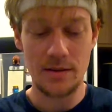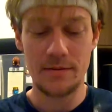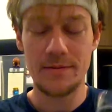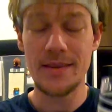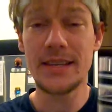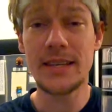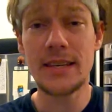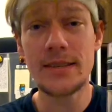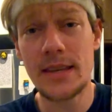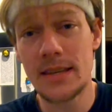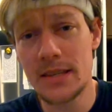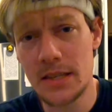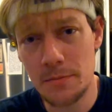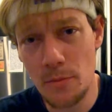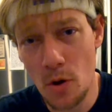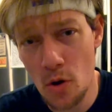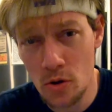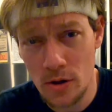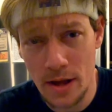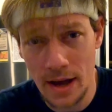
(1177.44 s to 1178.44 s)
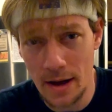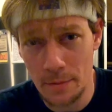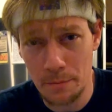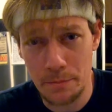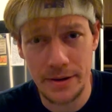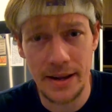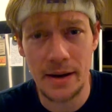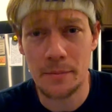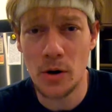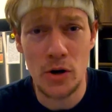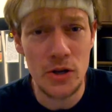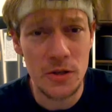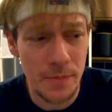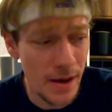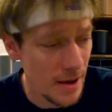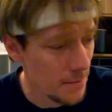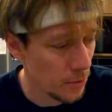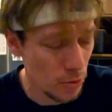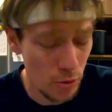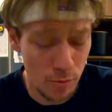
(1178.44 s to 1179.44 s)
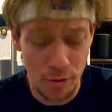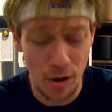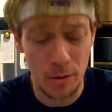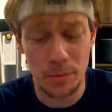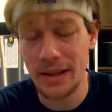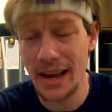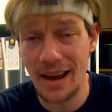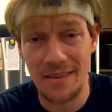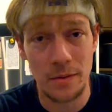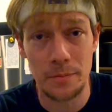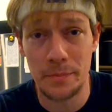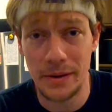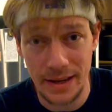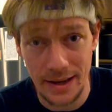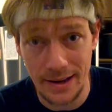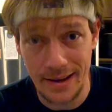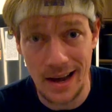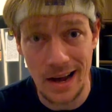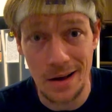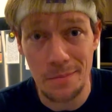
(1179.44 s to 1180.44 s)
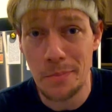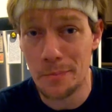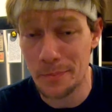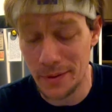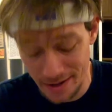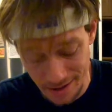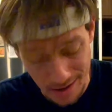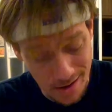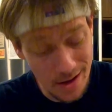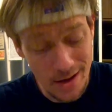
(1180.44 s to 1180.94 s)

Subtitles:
This is a small cup. Now most people will probably have a bigger cup, but